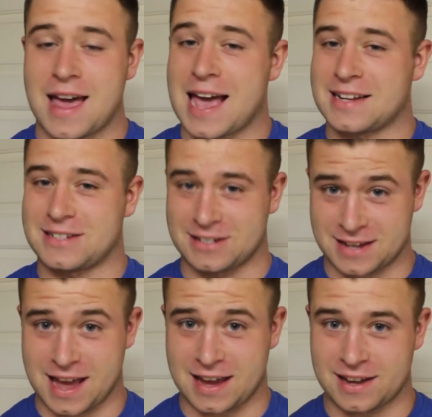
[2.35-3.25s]
and
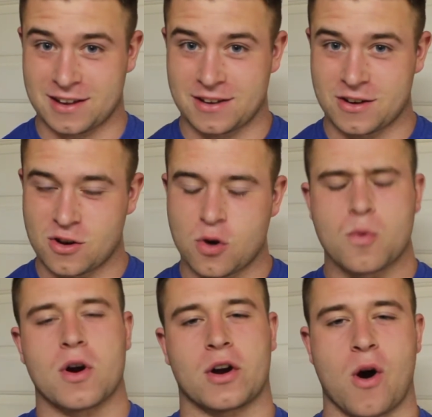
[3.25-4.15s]
today
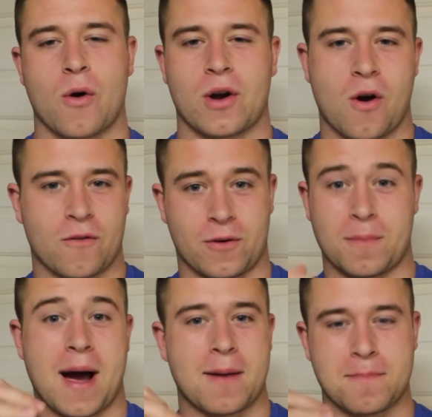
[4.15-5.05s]
we are going over
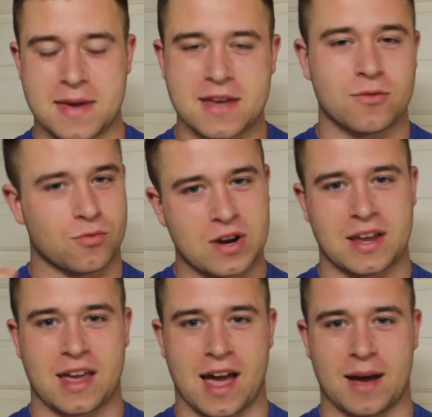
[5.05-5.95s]
my meet
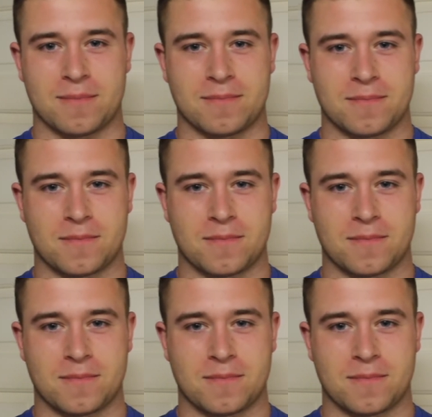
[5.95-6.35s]
recap